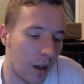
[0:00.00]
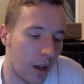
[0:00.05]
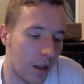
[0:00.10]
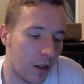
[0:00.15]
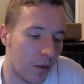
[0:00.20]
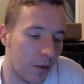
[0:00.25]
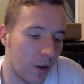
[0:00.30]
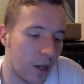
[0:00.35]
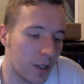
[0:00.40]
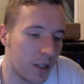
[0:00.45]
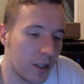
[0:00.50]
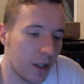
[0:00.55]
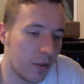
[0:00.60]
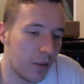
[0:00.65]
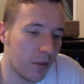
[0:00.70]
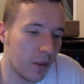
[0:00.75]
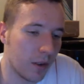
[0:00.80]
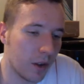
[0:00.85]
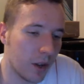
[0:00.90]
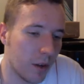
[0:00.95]
and the crazy thing
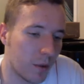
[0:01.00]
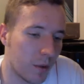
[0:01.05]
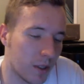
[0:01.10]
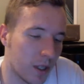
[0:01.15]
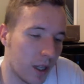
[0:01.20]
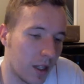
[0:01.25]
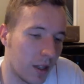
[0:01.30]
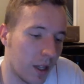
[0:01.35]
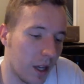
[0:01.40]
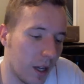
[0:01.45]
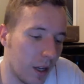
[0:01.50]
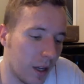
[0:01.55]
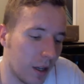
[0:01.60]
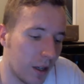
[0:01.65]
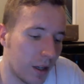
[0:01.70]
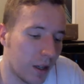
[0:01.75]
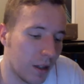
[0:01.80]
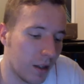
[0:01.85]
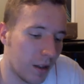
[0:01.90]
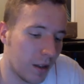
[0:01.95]
for him is like they
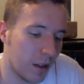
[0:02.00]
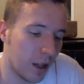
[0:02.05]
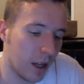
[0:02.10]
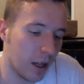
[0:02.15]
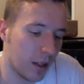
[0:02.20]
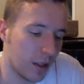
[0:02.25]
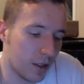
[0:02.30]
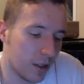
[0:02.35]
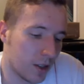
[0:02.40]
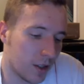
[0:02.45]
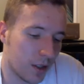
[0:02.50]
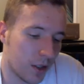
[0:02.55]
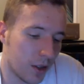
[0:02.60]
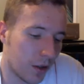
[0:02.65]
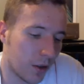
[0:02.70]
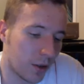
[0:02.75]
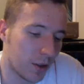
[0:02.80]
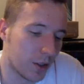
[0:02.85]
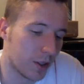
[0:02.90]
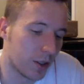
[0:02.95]

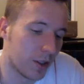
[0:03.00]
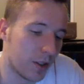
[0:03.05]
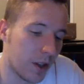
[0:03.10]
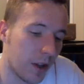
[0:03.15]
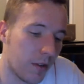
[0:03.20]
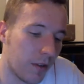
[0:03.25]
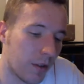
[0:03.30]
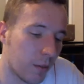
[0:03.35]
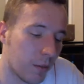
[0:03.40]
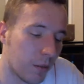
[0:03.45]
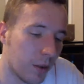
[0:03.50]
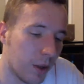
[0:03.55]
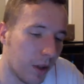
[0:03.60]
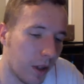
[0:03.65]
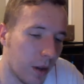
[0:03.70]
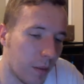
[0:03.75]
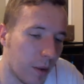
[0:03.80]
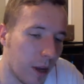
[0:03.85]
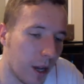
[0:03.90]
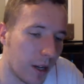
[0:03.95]
they've
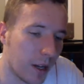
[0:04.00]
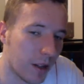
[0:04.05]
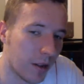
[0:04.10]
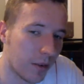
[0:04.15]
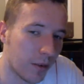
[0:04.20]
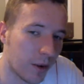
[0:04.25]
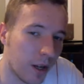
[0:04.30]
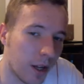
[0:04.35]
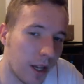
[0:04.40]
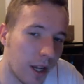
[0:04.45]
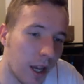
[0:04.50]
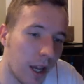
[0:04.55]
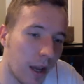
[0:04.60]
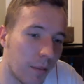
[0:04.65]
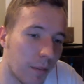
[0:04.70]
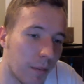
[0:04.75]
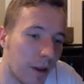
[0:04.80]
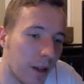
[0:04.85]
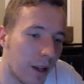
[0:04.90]
completely abandoned the running game.